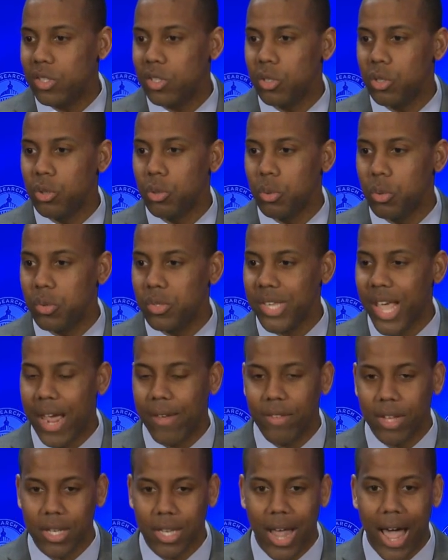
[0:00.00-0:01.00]
to
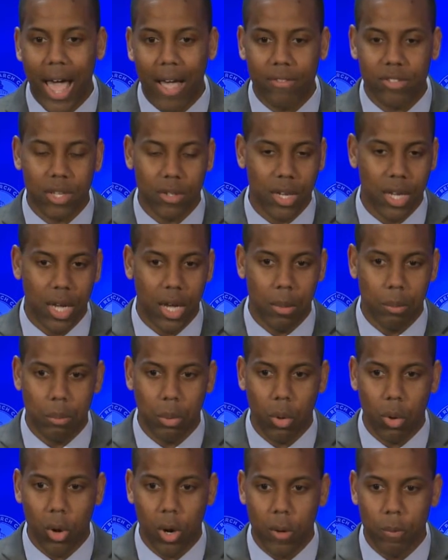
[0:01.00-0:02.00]
save the lives of the
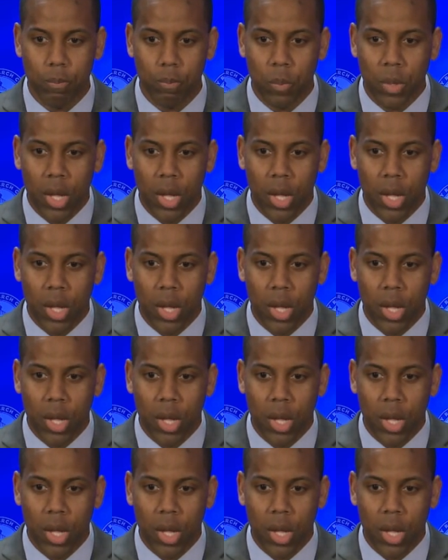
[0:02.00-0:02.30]
unborn.